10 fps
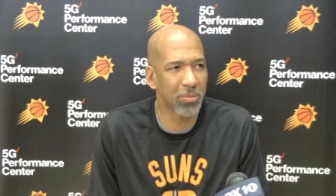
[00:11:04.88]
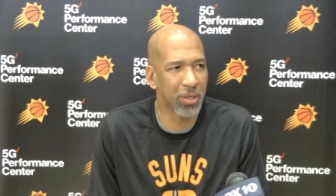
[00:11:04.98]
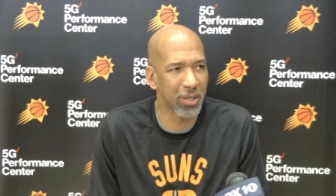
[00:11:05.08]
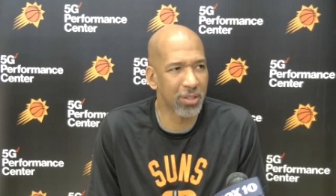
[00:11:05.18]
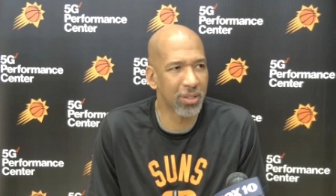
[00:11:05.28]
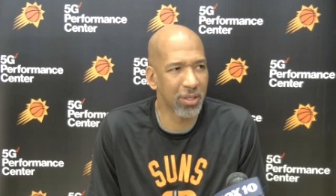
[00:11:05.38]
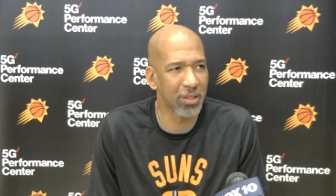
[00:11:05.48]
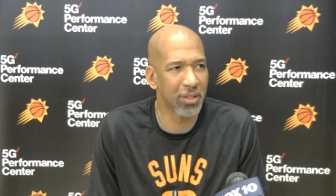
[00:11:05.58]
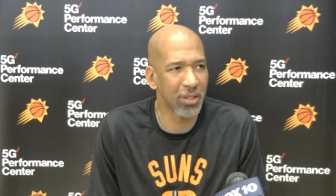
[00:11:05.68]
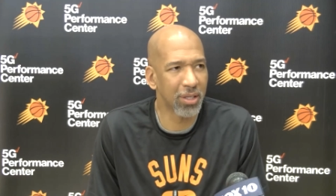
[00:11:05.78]
me and,
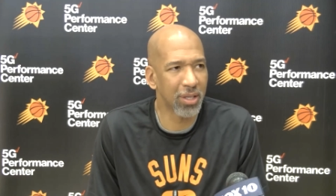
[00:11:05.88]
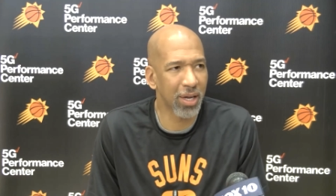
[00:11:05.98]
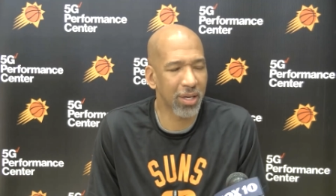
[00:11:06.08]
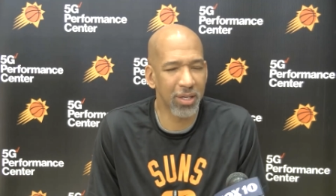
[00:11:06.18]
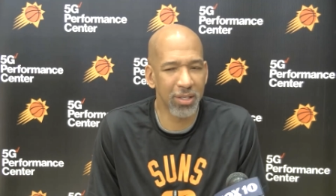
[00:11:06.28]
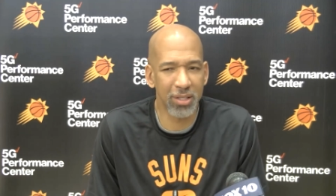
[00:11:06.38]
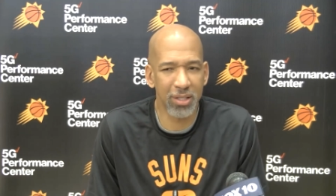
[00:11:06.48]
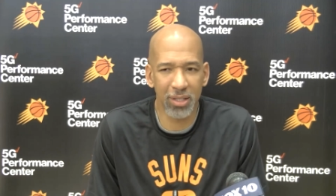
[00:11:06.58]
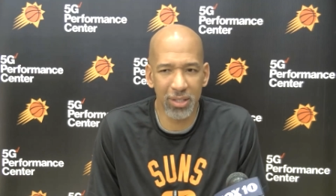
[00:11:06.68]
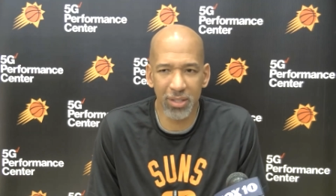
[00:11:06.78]
and, and that kind of
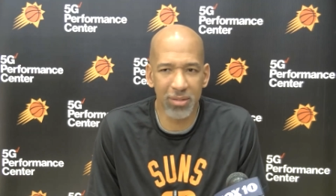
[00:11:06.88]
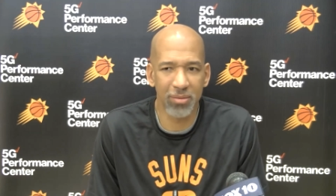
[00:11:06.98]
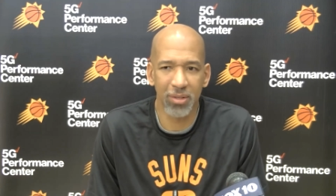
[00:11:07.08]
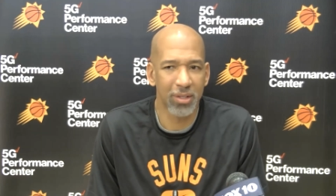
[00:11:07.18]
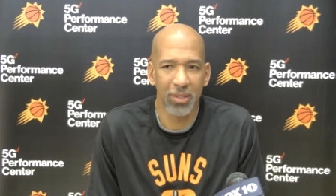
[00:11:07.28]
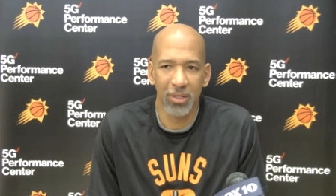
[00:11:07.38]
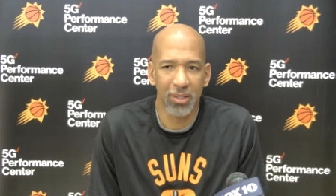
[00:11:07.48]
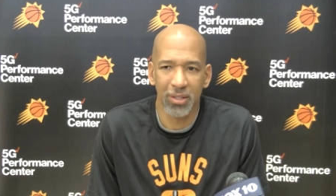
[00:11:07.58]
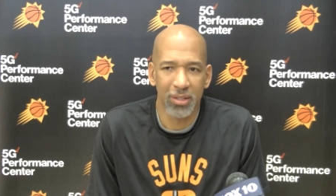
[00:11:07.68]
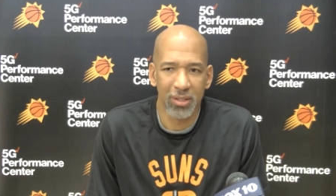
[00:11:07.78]
thing. And then
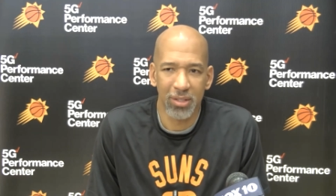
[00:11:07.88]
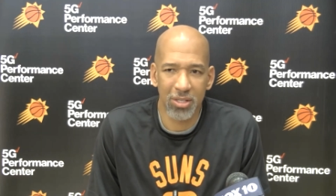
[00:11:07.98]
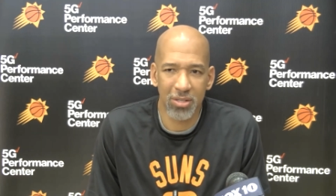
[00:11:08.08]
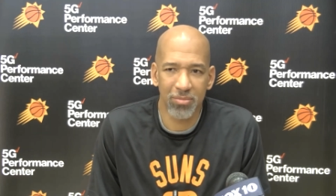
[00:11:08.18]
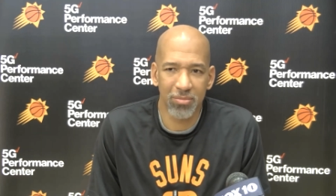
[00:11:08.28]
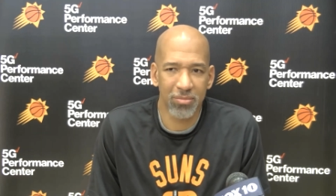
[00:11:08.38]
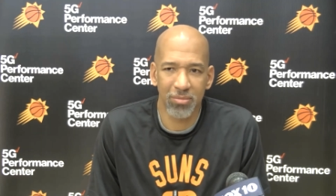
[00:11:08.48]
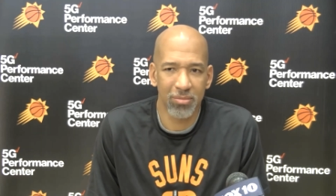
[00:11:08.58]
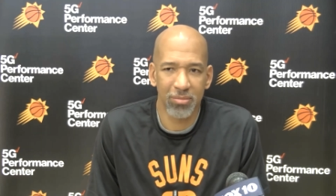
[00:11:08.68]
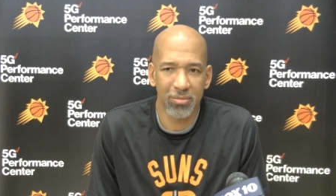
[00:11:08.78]
just,
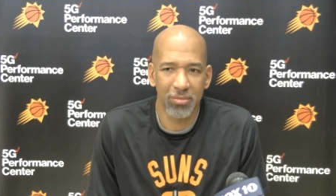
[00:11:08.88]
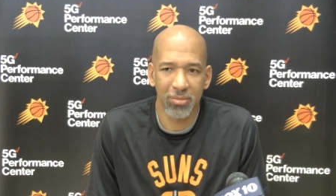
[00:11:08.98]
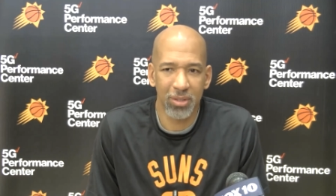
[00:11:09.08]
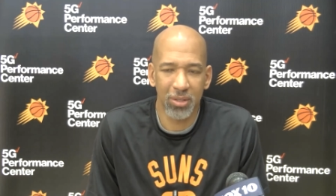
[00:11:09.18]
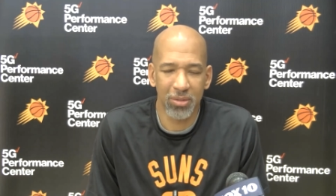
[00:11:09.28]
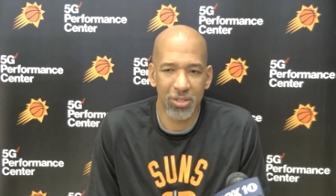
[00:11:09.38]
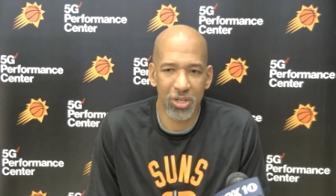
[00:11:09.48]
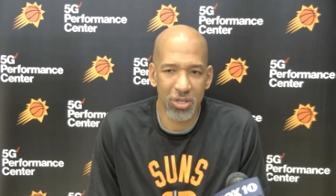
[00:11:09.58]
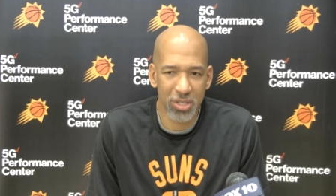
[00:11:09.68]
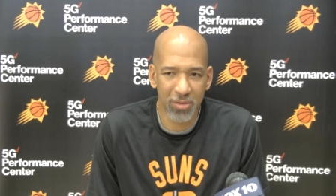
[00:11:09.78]
you know, the
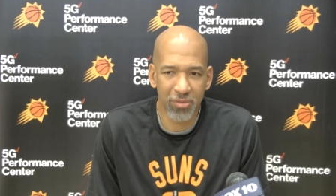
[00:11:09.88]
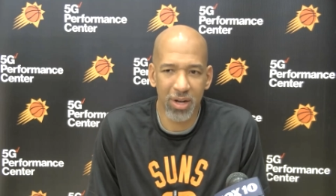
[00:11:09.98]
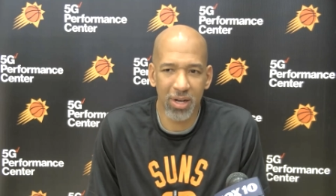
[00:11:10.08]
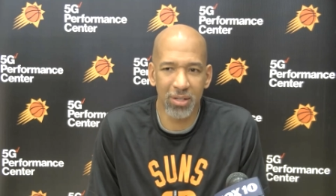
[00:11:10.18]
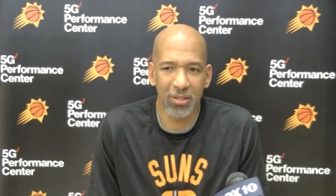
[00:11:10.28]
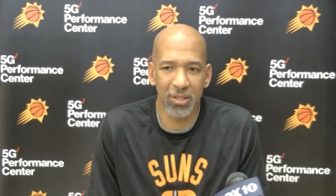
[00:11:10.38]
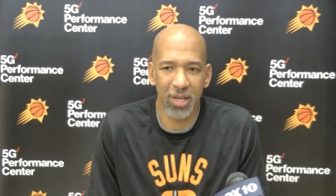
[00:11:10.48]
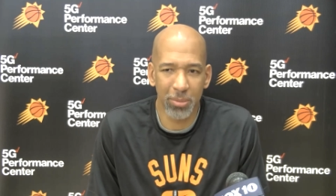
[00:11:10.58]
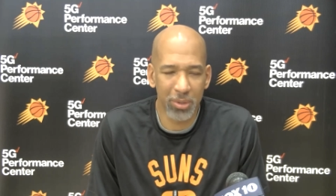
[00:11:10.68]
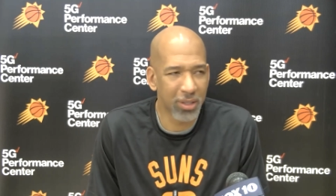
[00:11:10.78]
church I found, the
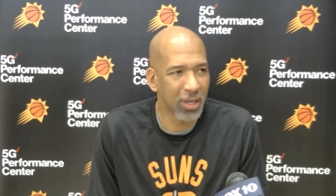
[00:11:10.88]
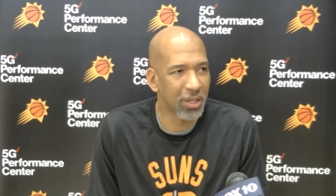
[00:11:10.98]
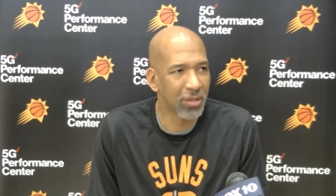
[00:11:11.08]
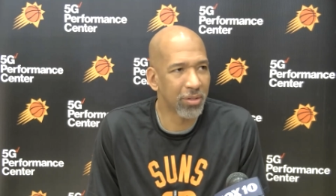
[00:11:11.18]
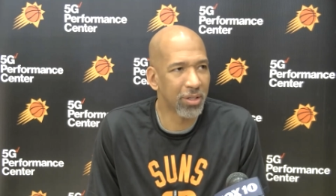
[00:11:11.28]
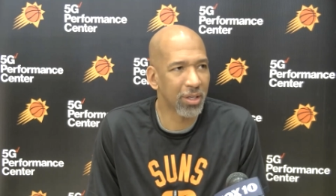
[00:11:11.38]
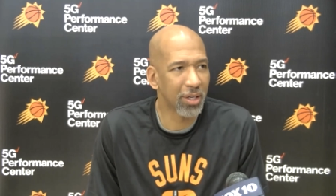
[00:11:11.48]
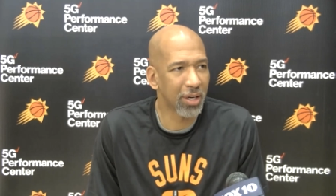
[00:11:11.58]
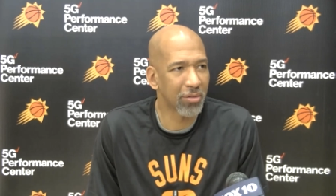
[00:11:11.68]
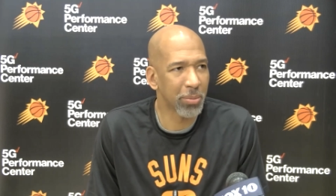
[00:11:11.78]
neighborhood I live in,
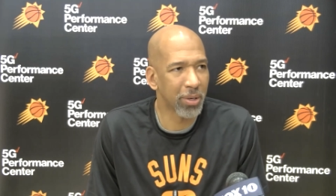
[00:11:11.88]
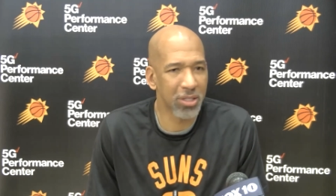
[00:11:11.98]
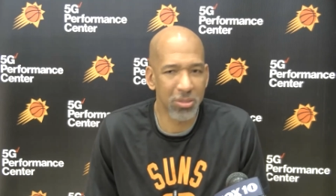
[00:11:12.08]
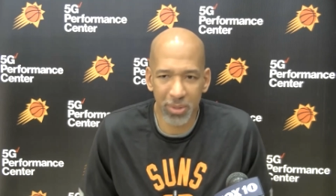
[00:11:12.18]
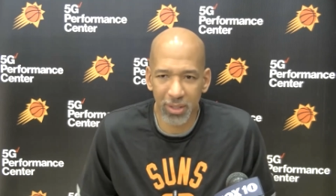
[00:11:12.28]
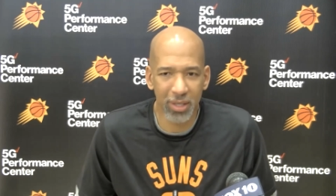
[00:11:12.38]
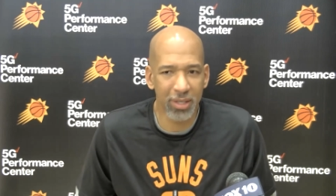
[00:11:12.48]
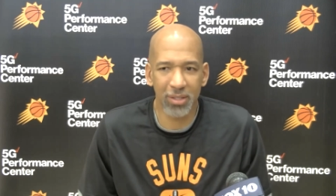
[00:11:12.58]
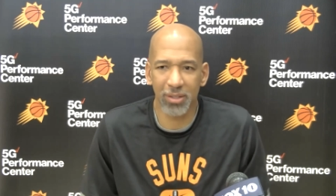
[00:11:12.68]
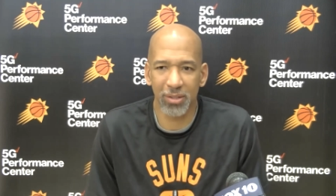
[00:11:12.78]
like everybody's been like